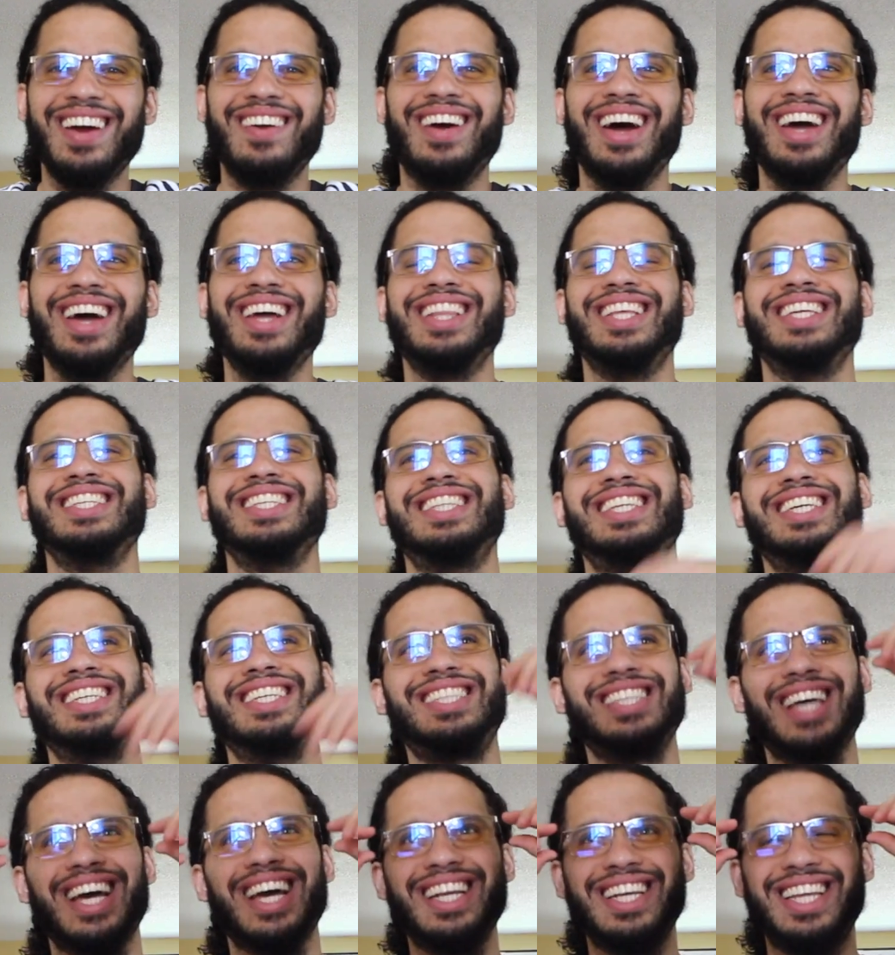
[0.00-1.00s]
right?
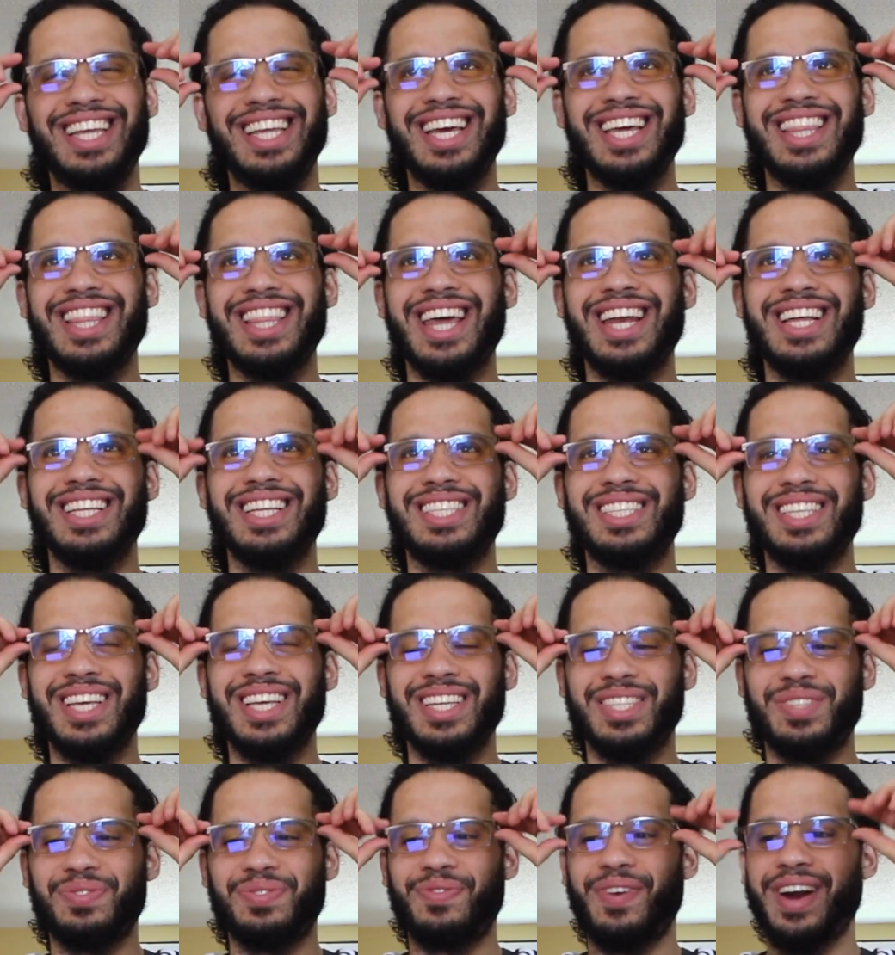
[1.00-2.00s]
This idea that it's
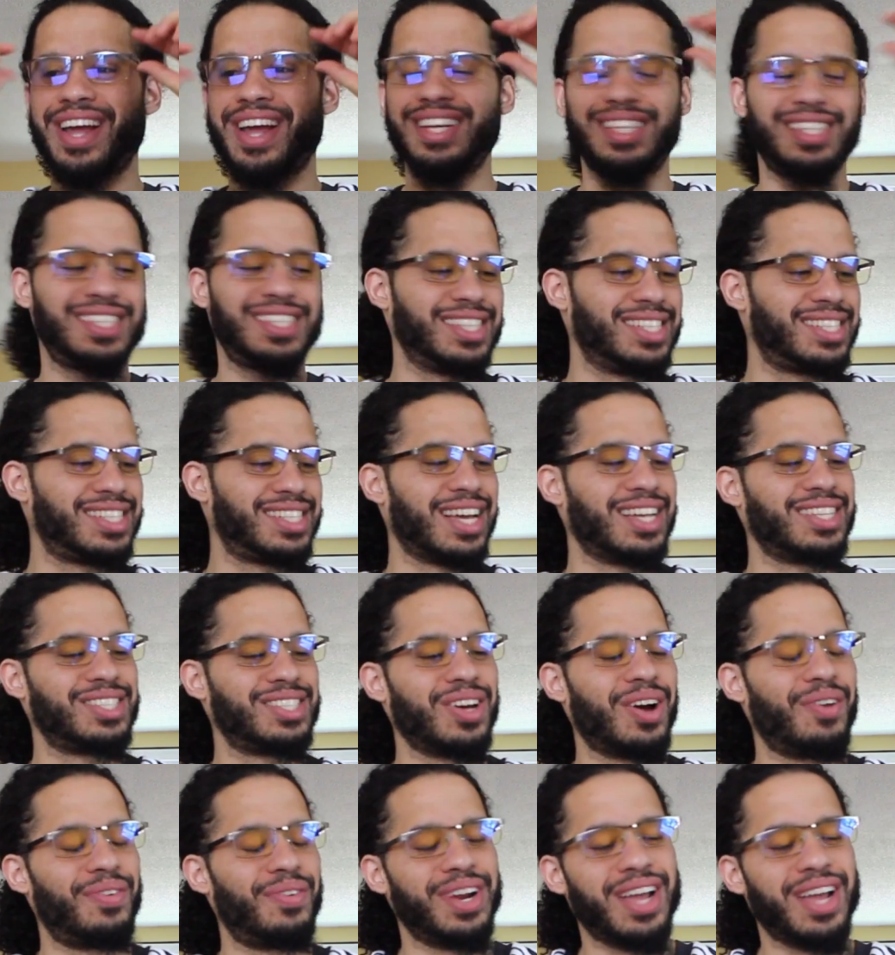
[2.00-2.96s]
racist. I saw